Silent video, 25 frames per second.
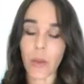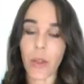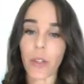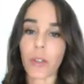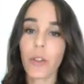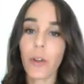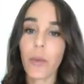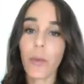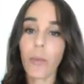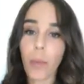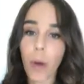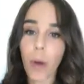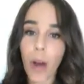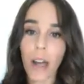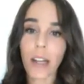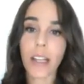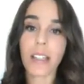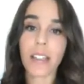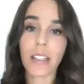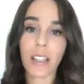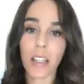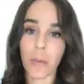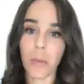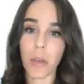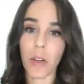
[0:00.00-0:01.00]
because your body
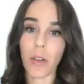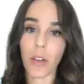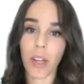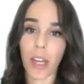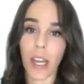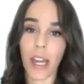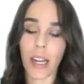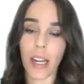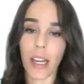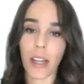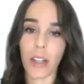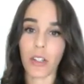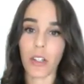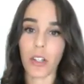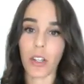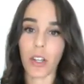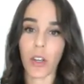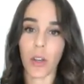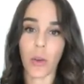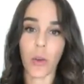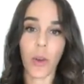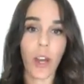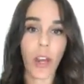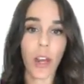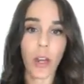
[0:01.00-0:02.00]
is communicating to
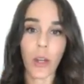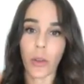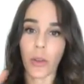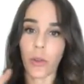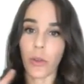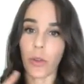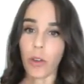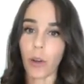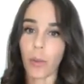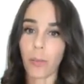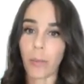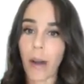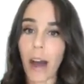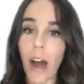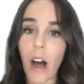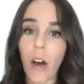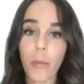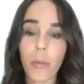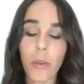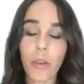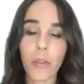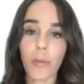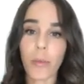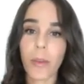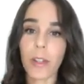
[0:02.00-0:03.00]
you through your
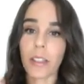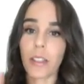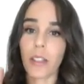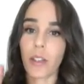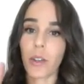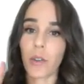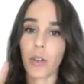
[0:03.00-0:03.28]
bowel movements,